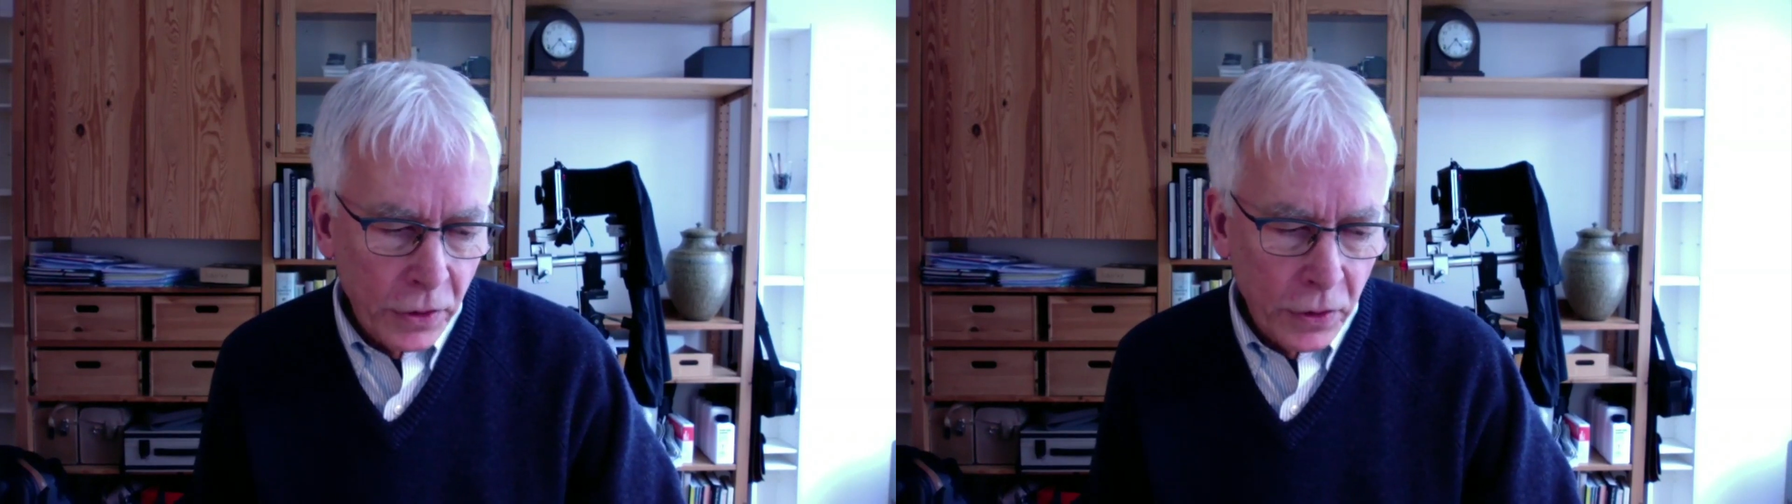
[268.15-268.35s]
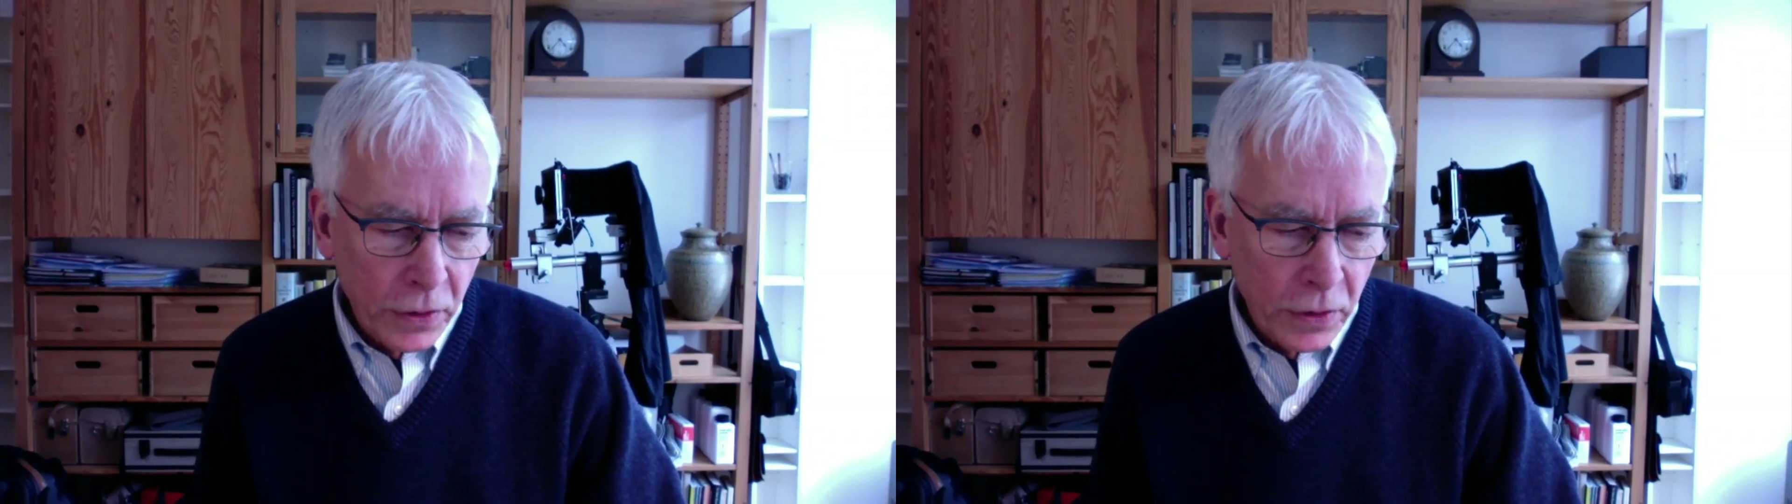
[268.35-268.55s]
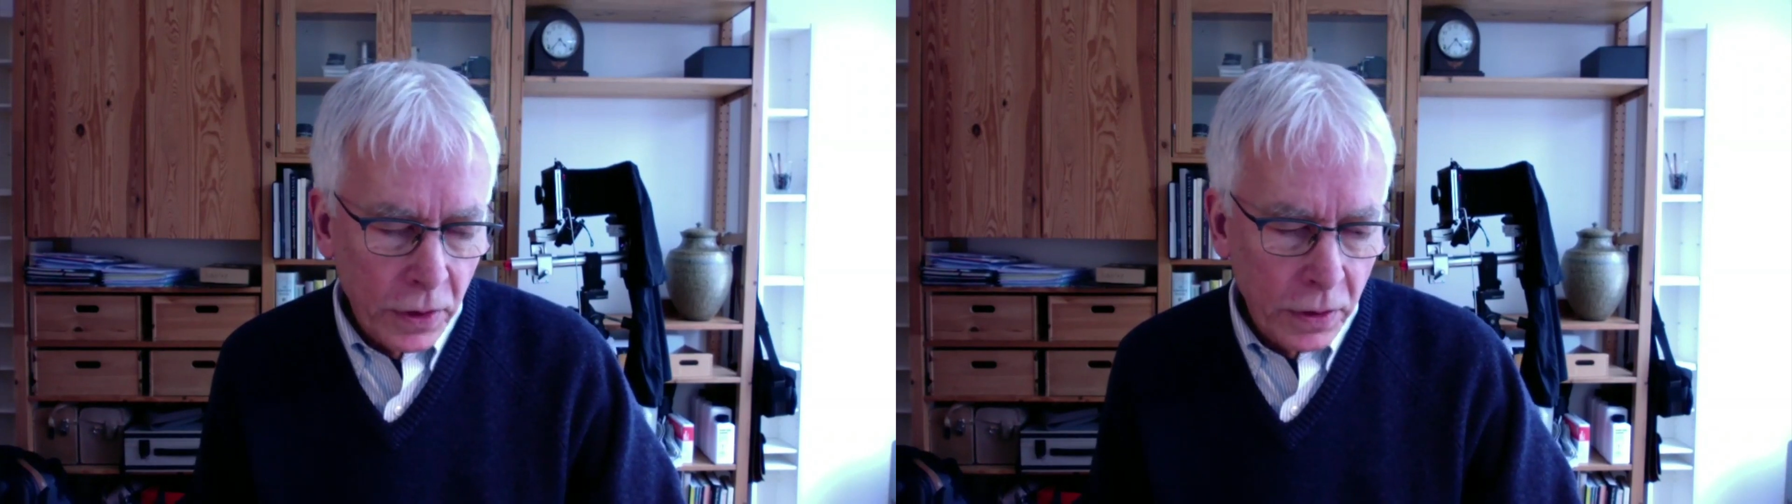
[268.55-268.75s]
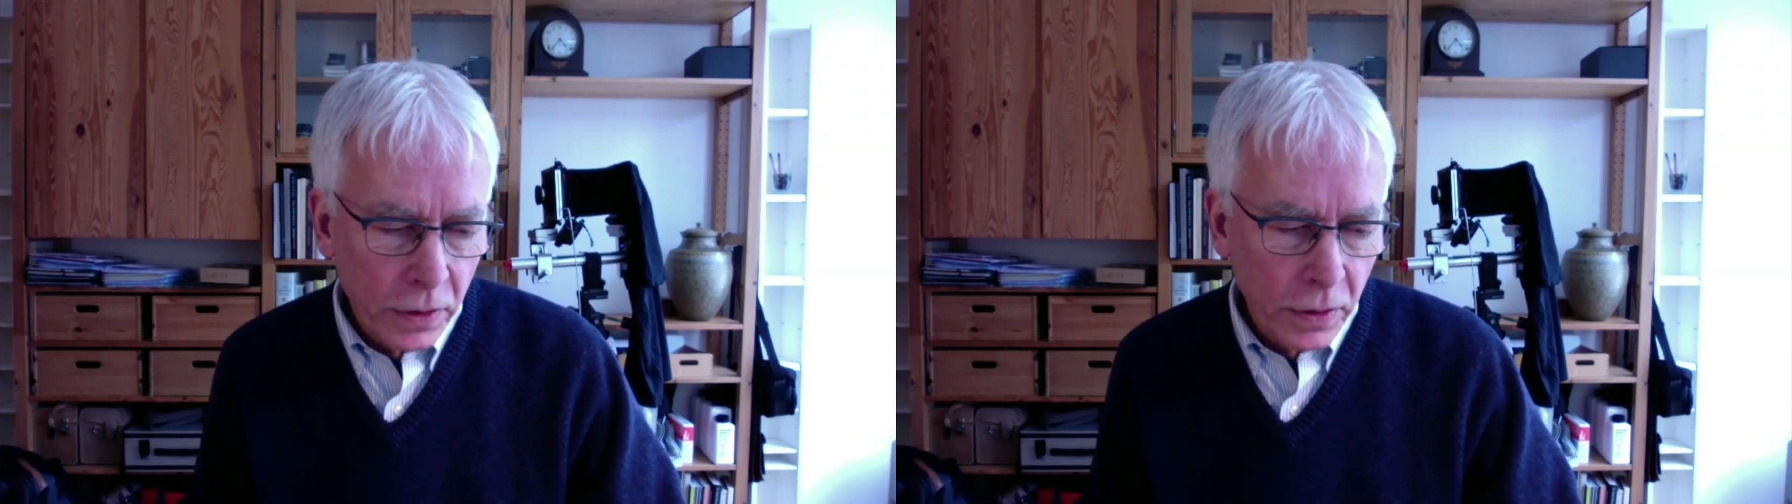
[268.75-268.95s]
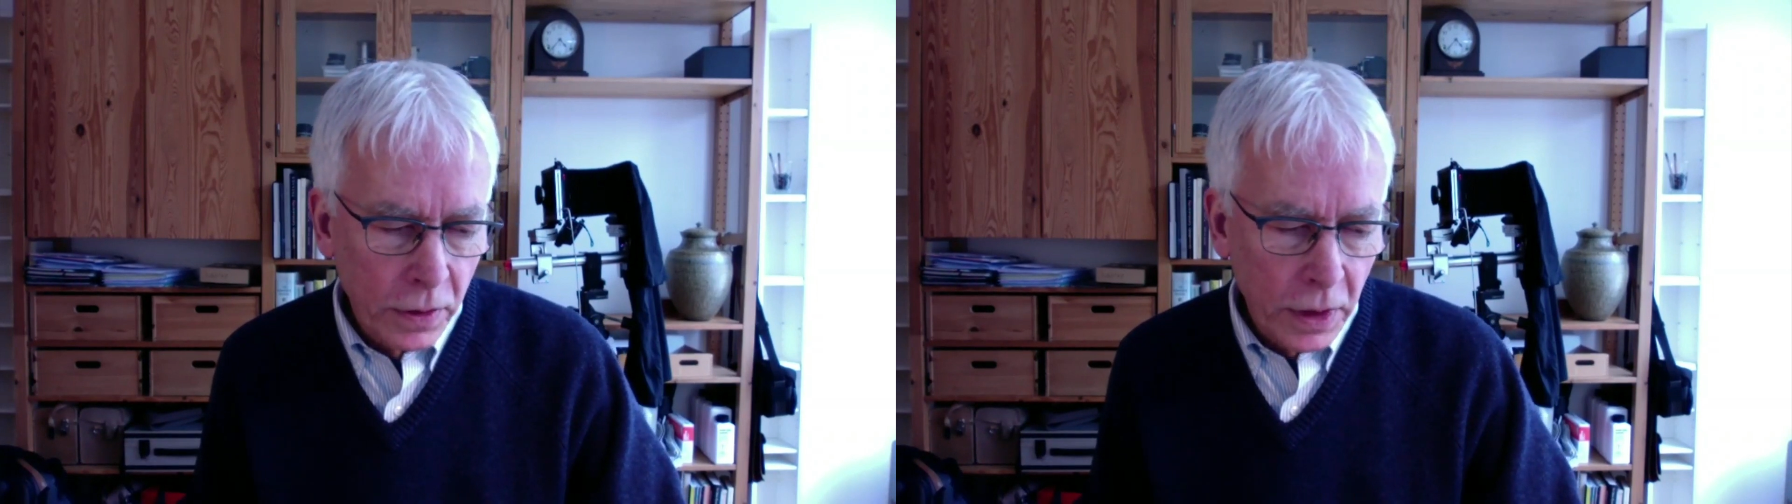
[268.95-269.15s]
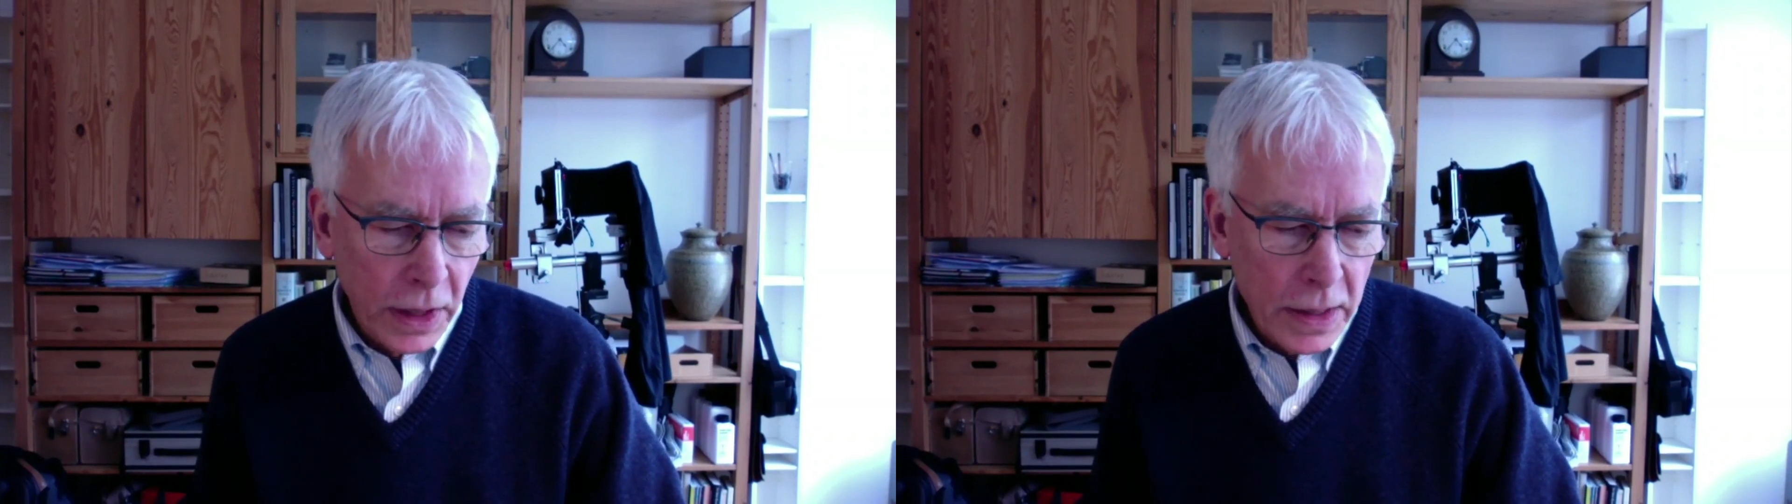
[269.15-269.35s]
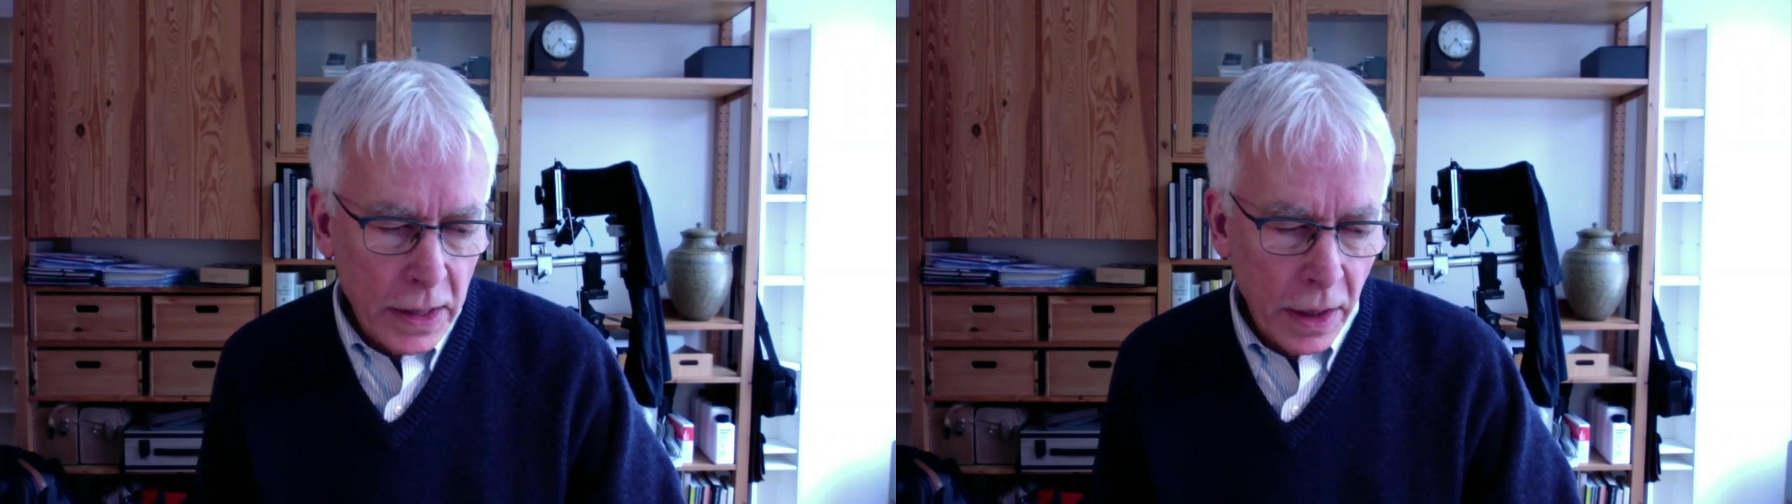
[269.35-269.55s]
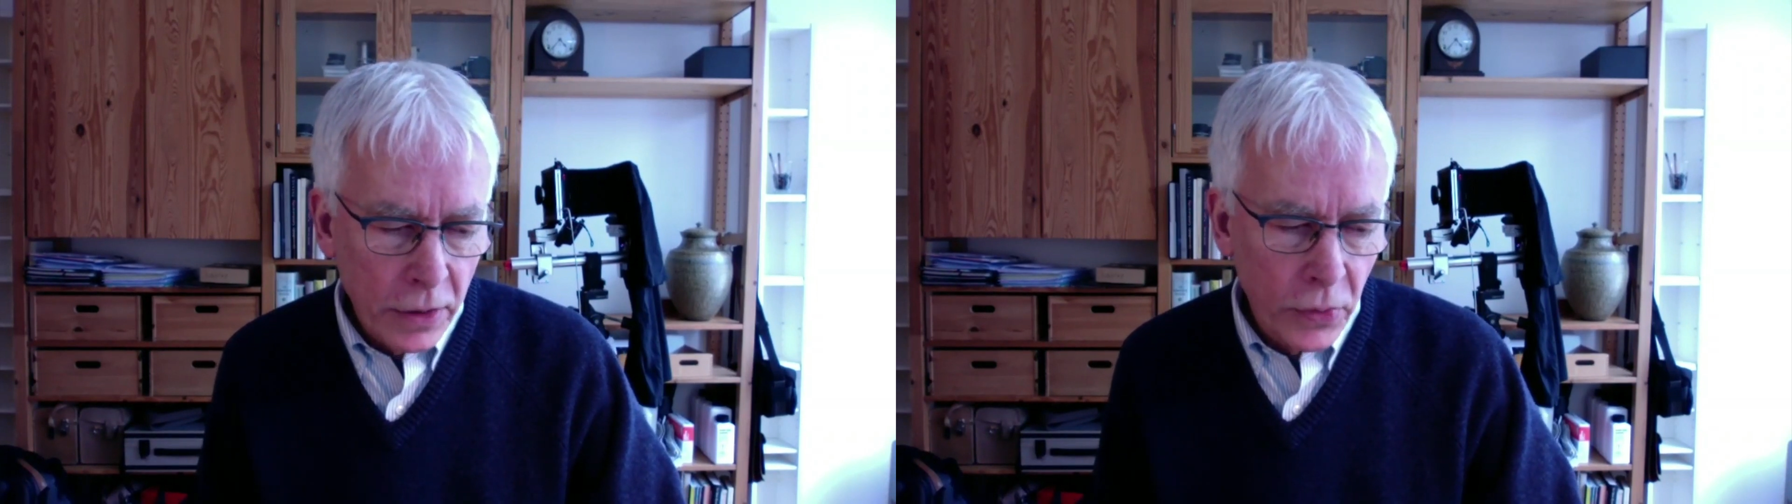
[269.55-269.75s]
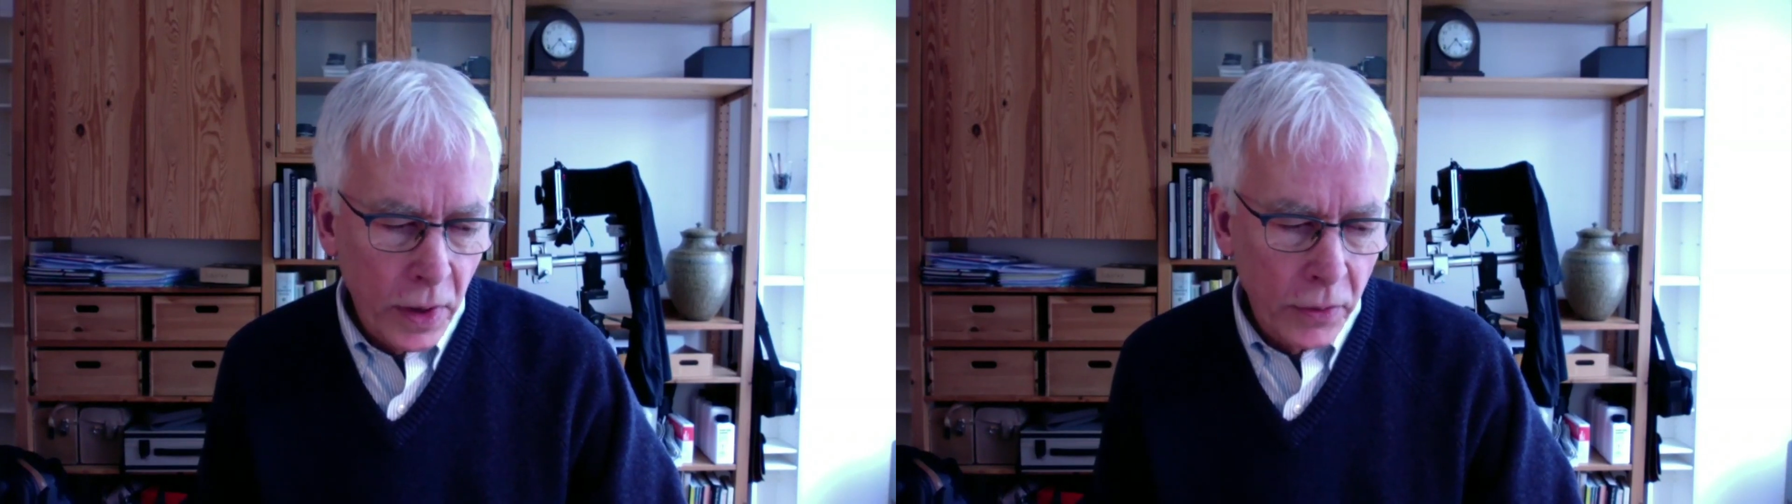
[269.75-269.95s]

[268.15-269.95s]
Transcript: t- to the guest house where